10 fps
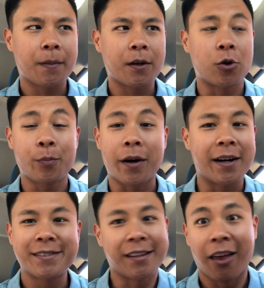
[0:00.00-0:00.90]

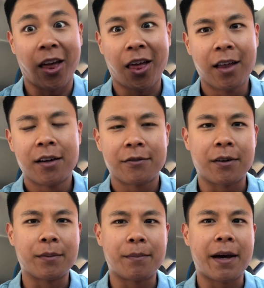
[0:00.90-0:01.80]
coupons
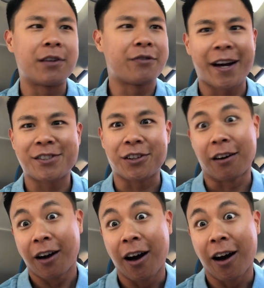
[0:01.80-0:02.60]
from the manufacturer.